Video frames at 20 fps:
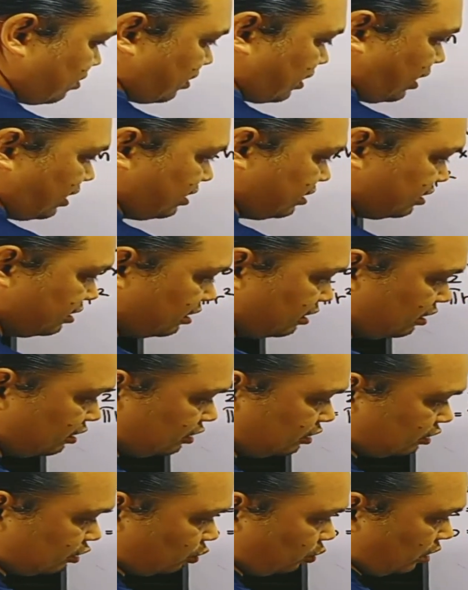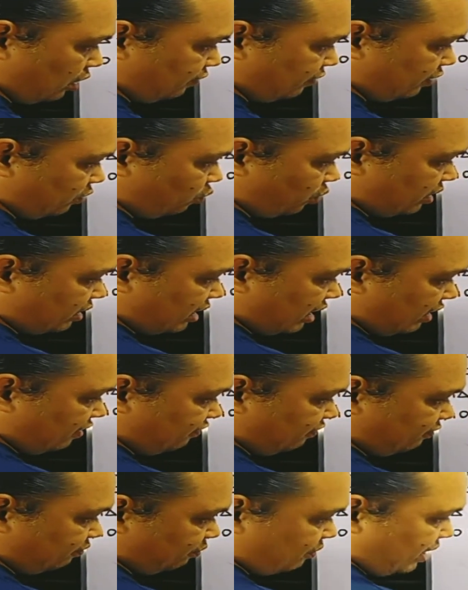Okay, so we have here
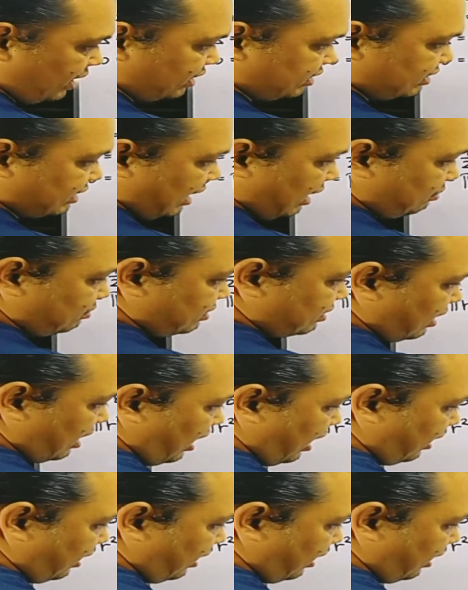1/2 base times the